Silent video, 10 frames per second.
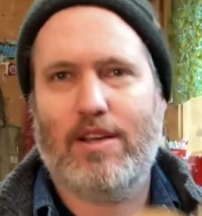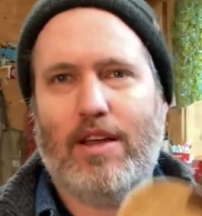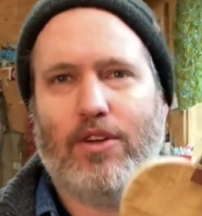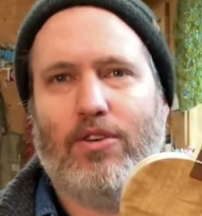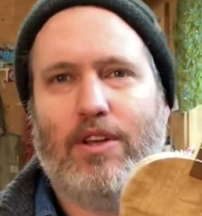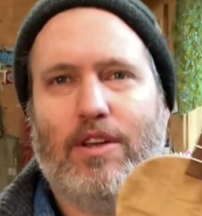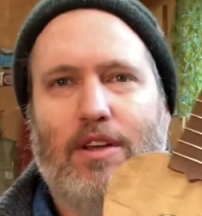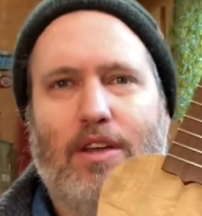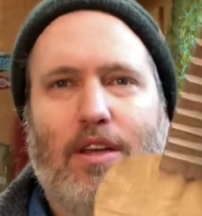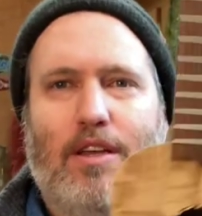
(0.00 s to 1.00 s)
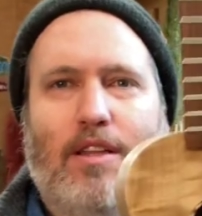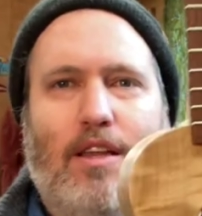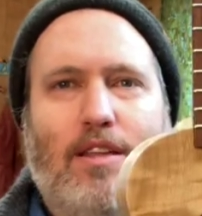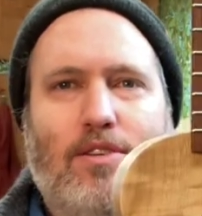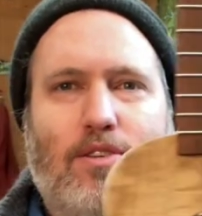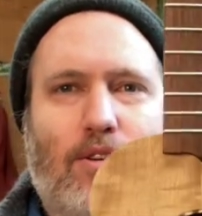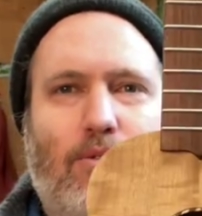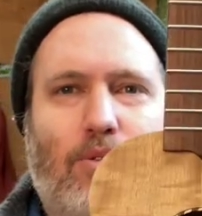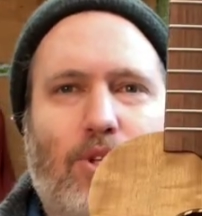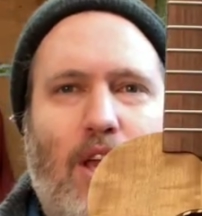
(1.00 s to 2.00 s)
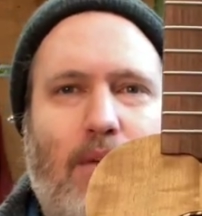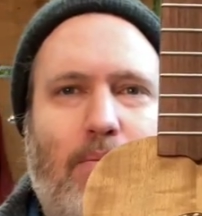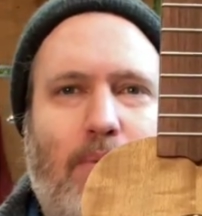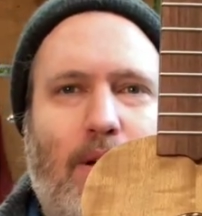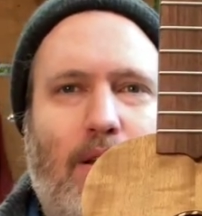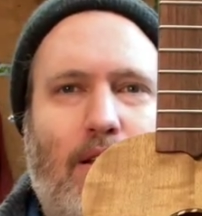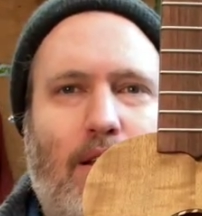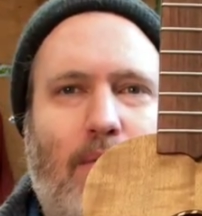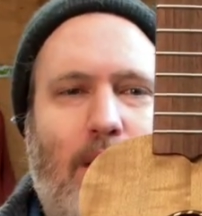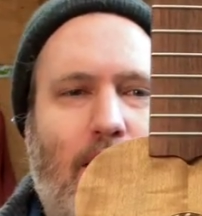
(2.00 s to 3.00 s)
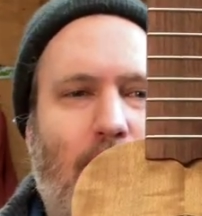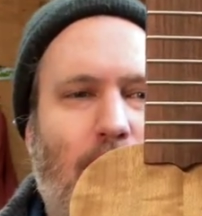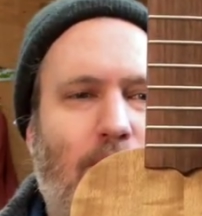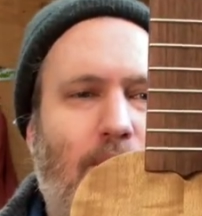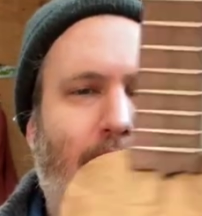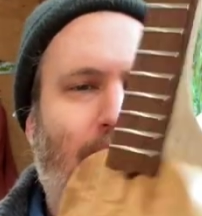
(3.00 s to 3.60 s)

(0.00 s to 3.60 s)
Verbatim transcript: and I agreed that this is a cool shape, but I'm not going to do it.